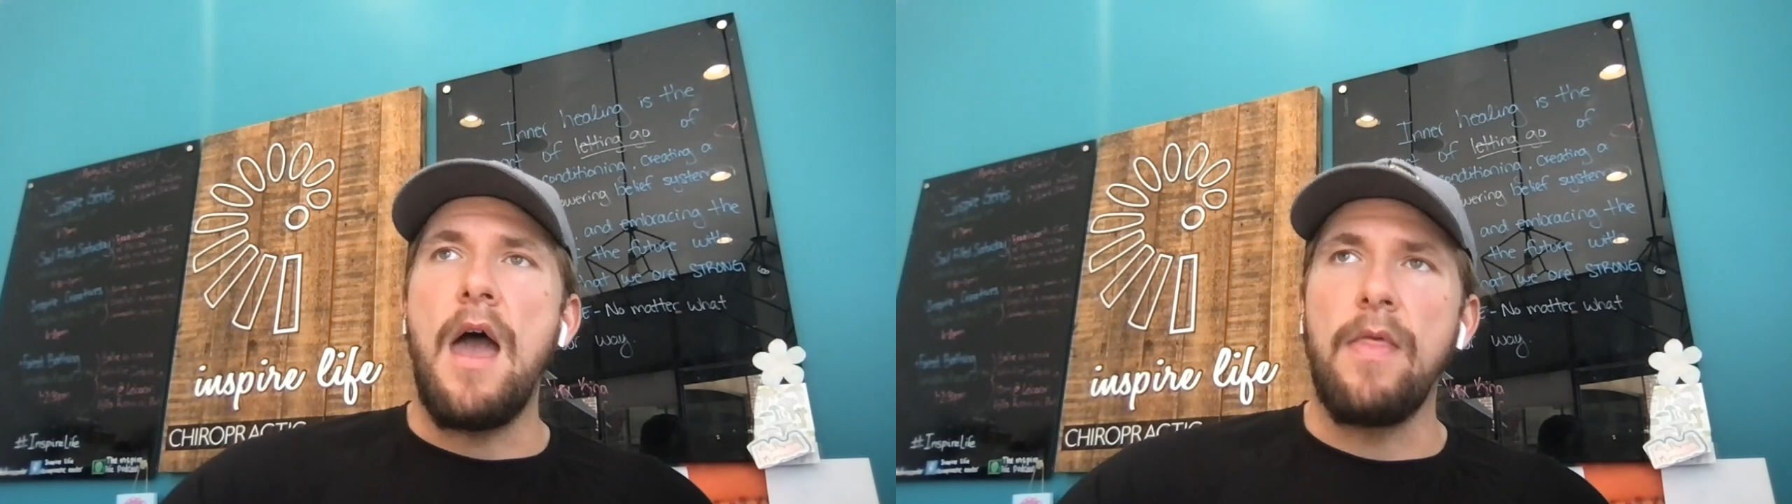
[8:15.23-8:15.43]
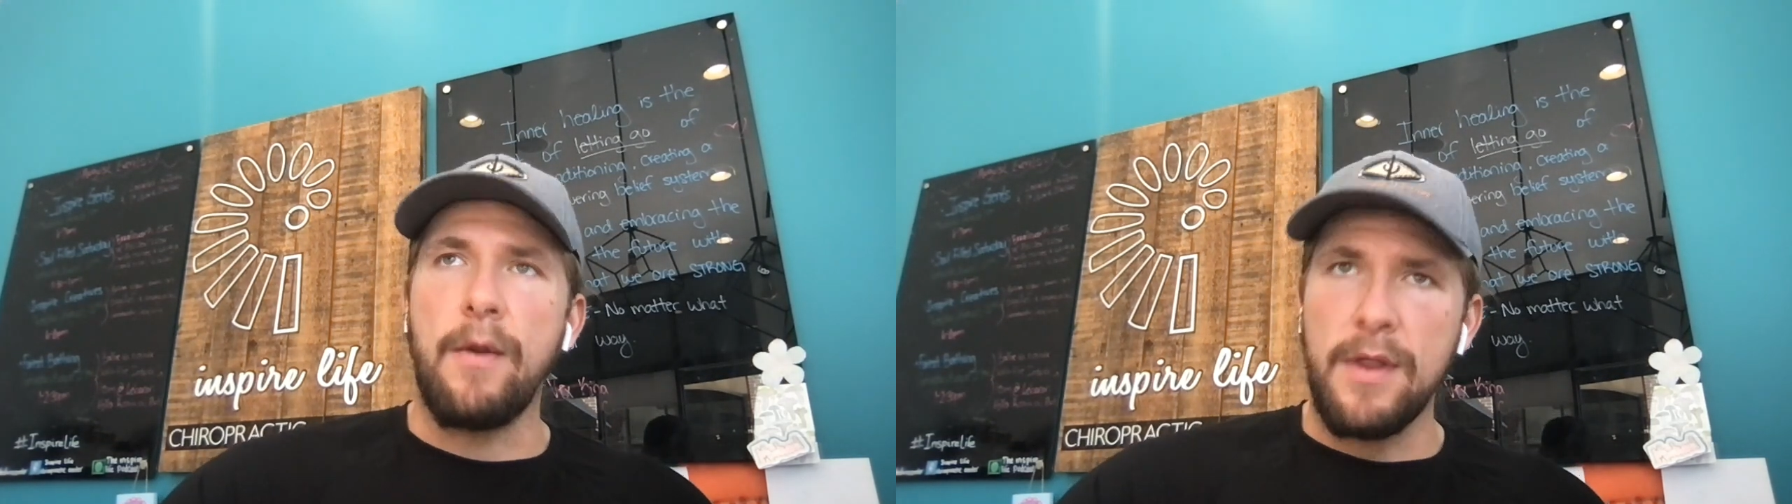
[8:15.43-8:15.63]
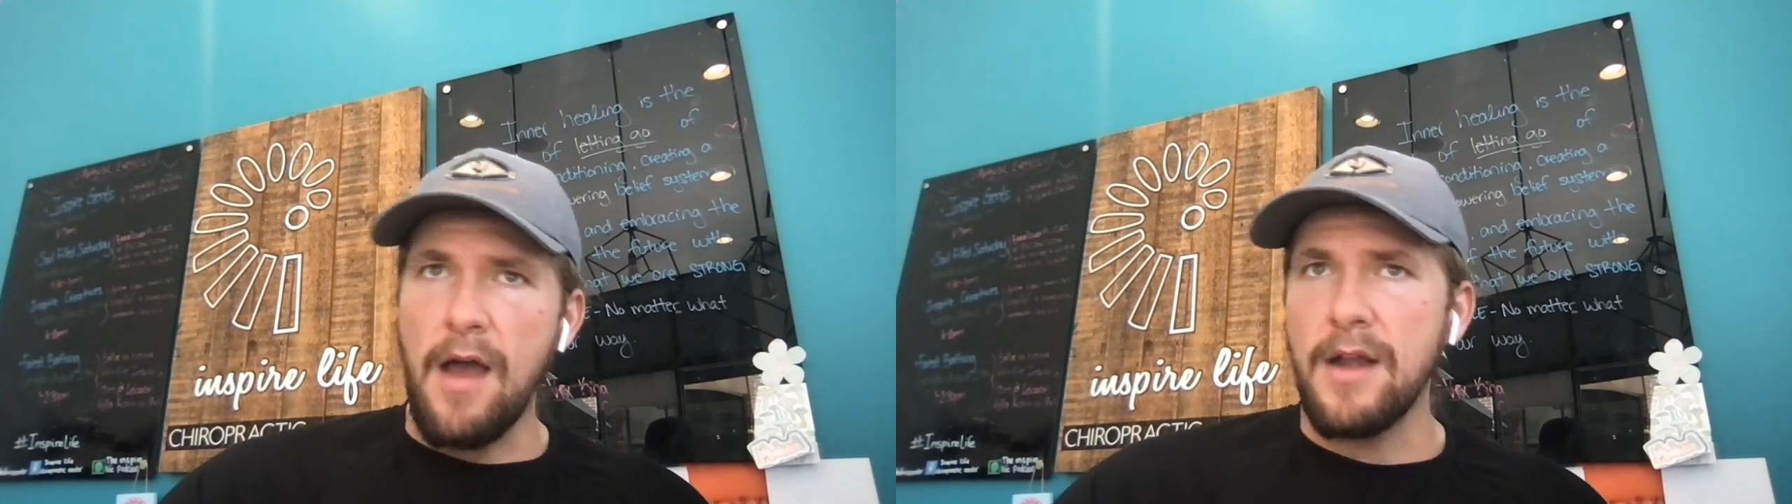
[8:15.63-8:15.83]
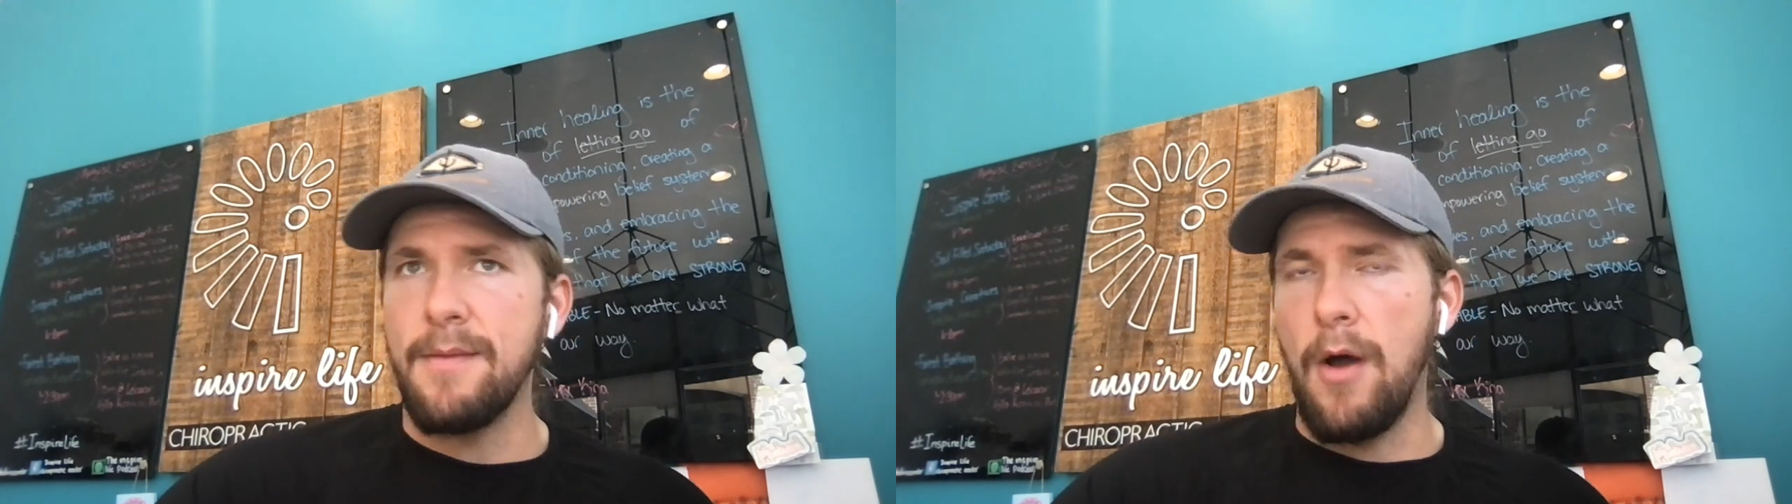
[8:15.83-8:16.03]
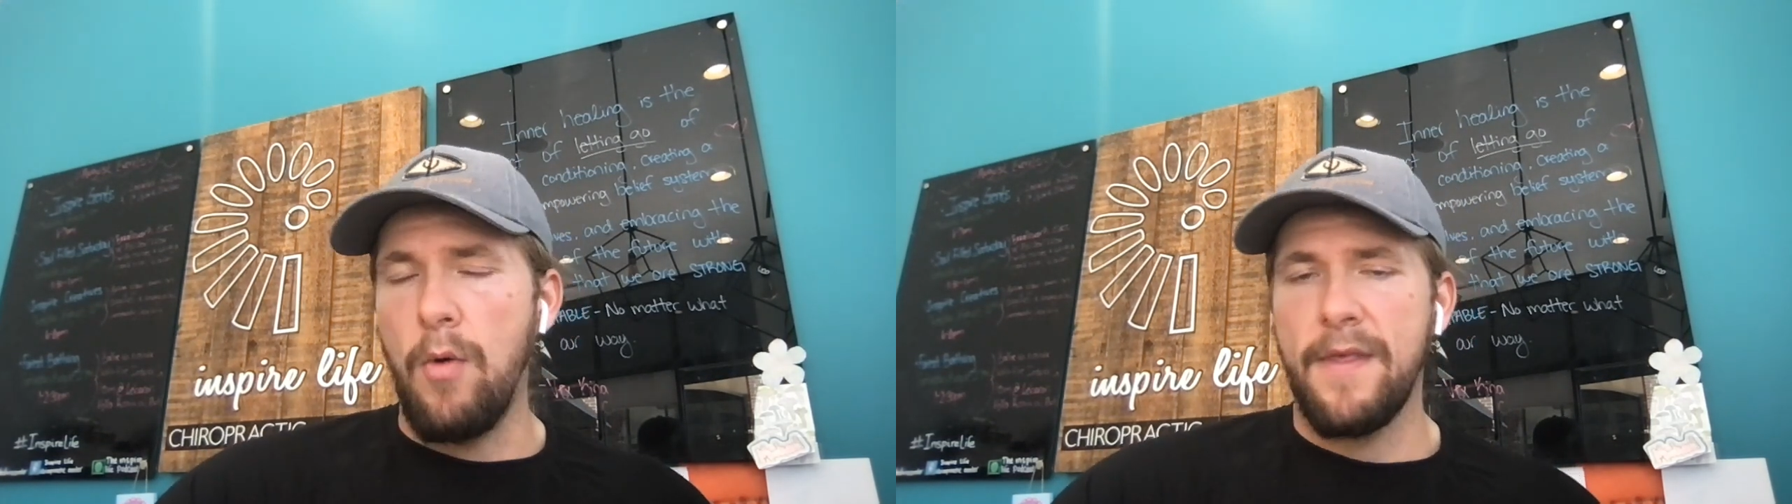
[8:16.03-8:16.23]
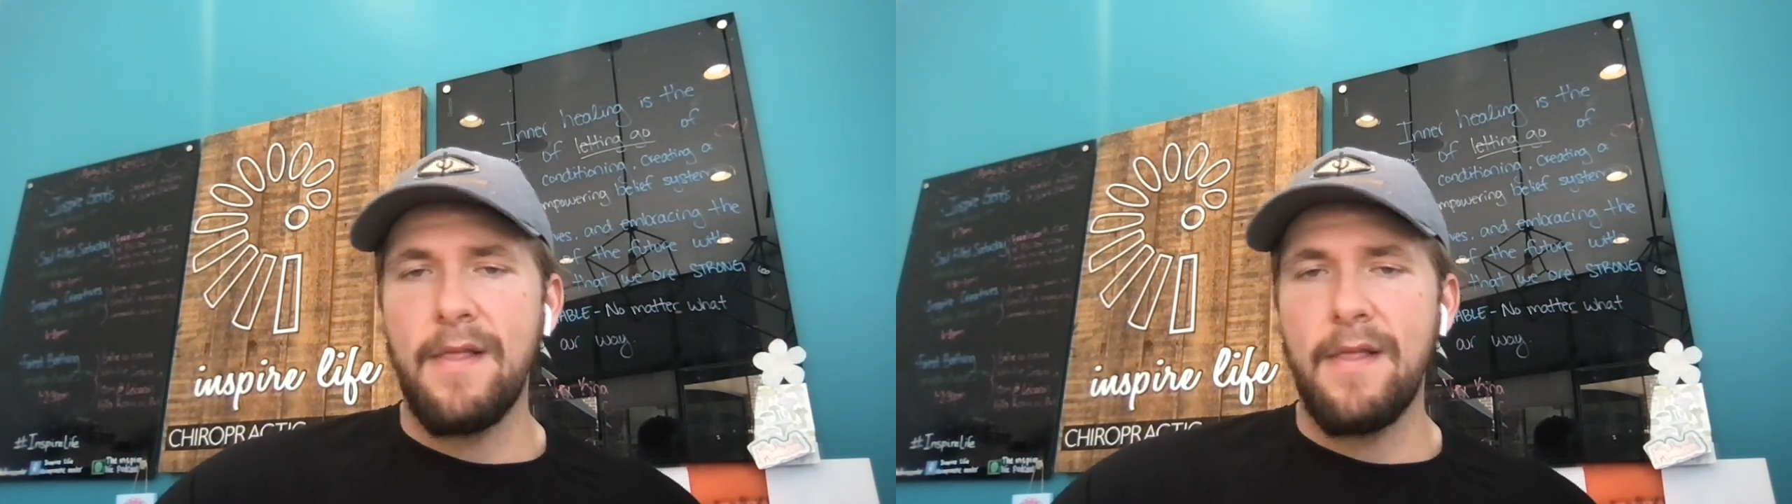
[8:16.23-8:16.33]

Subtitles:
like we talked about with